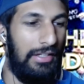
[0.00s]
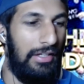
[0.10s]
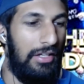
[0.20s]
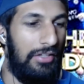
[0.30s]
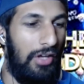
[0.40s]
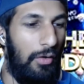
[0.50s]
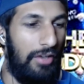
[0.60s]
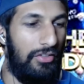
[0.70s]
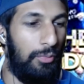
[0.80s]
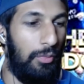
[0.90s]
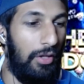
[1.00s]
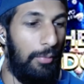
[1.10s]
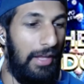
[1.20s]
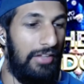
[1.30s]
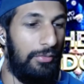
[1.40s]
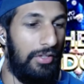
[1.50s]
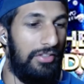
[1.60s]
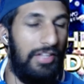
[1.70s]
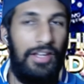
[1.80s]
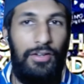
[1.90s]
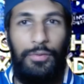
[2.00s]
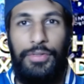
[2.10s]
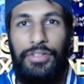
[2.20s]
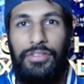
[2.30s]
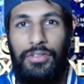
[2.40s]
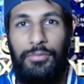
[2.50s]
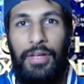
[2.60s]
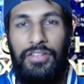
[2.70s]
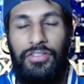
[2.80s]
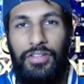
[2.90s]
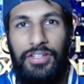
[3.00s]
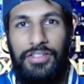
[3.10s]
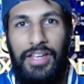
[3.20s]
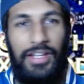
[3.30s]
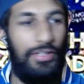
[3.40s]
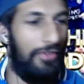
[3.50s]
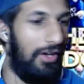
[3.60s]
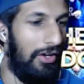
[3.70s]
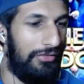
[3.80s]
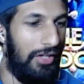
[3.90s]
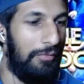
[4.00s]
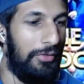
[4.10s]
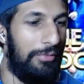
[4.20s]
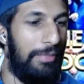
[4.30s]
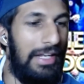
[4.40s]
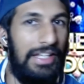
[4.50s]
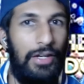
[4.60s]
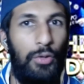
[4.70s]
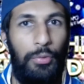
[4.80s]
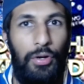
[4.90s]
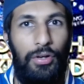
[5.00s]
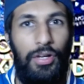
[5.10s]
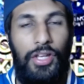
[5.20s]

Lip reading: So I just one of the players I wanted to take who was mentioned that you're taking off at half time was Billy Gilmour.